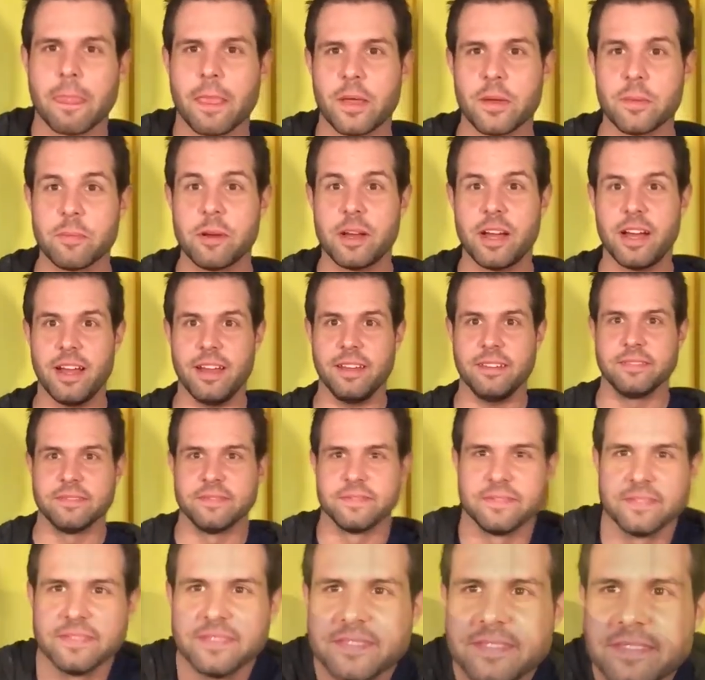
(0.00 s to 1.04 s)
Goodbye.
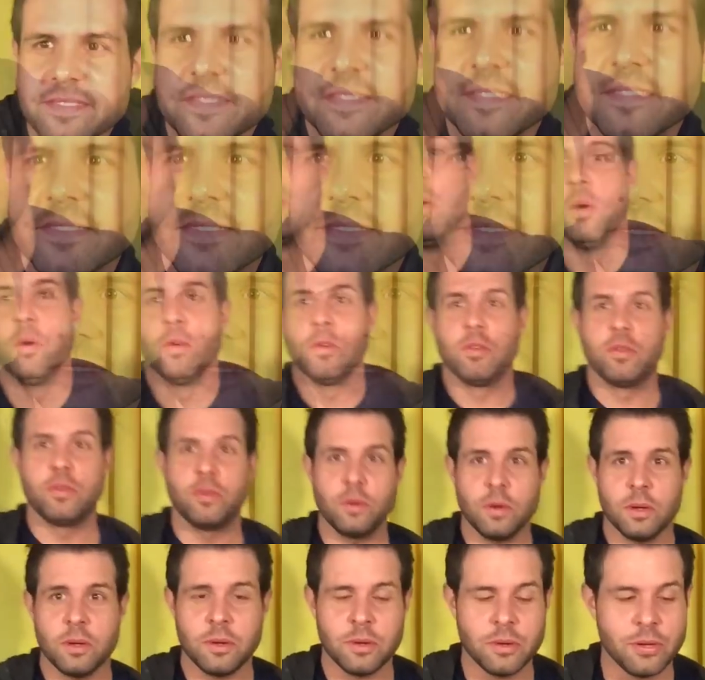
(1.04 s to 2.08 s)

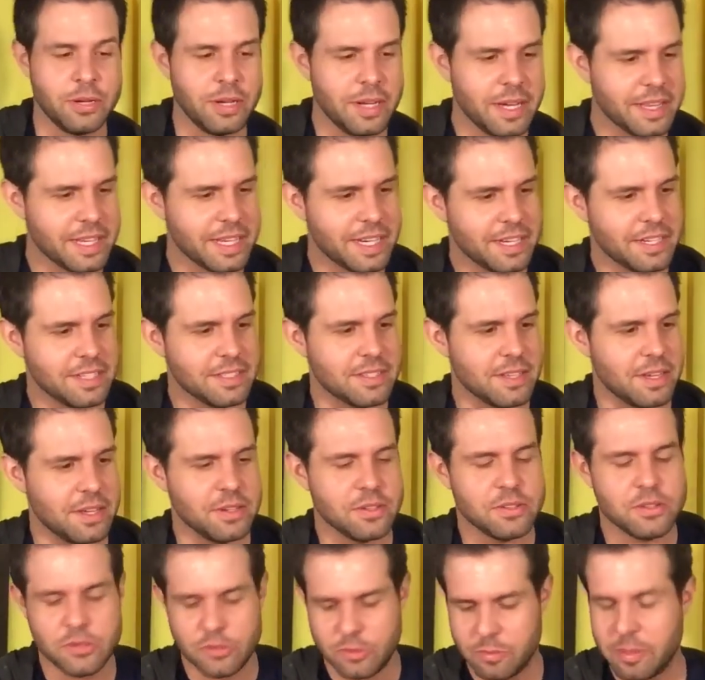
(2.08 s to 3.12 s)
Woof! I think I just
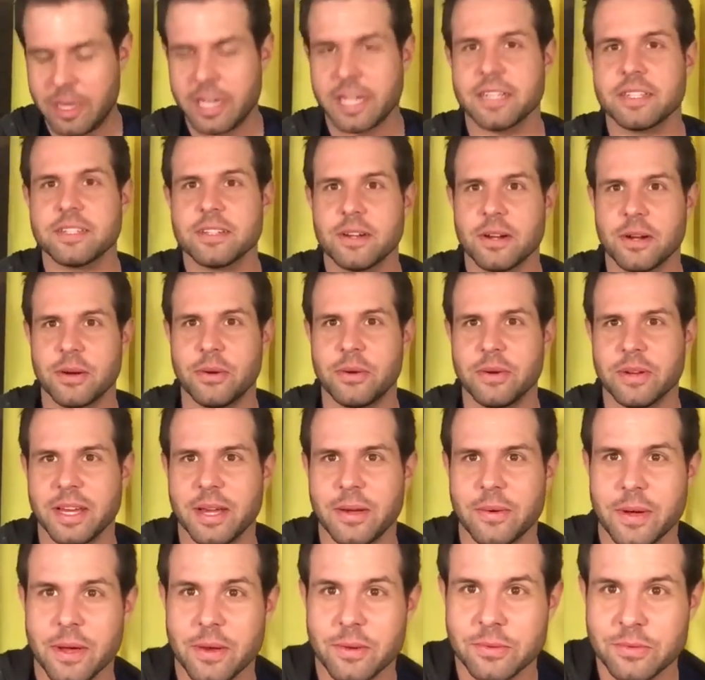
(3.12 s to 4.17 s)
untuned my guitar when
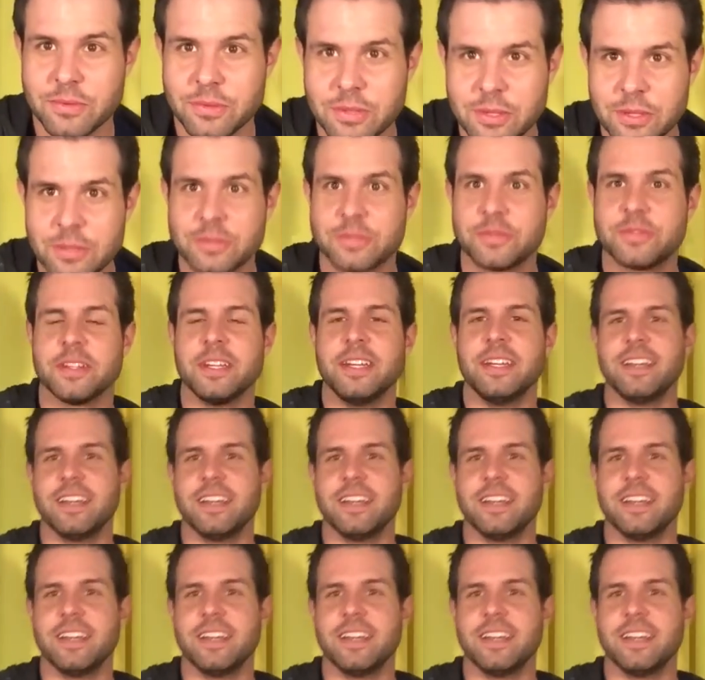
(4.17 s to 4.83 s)
I went woof!